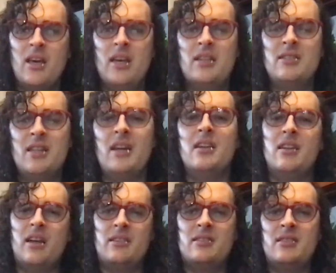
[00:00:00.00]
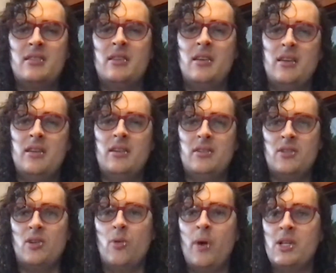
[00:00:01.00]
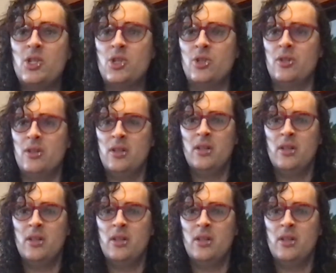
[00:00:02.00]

stated as sequential,